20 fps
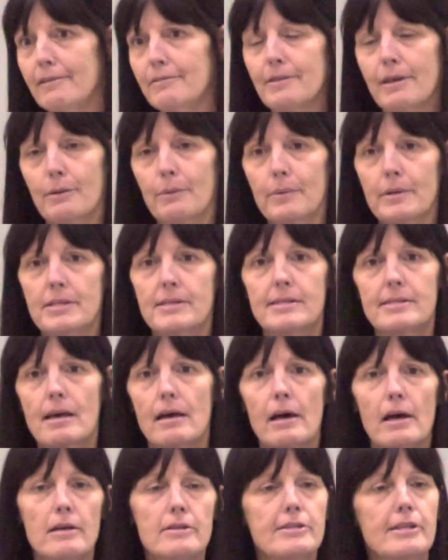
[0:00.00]
There was
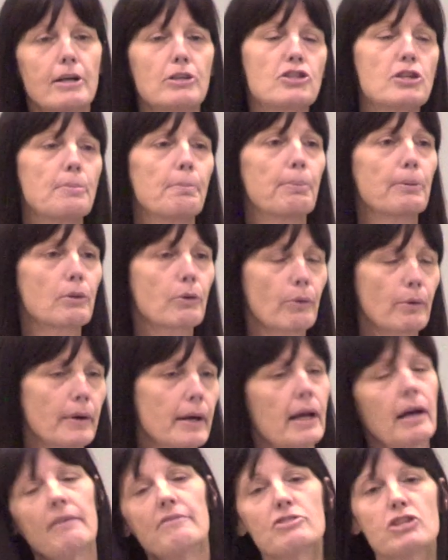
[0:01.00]
such a
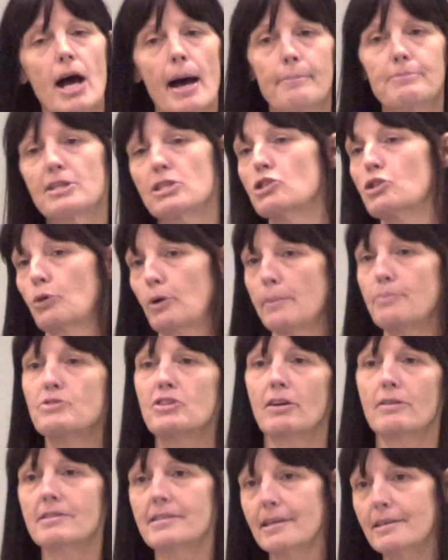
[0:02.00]
blurring of job
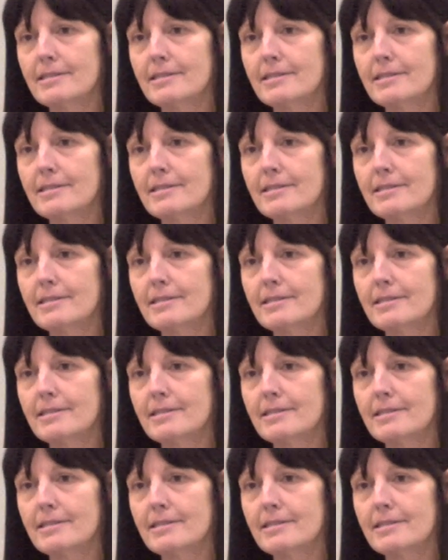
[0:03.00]
descriptions.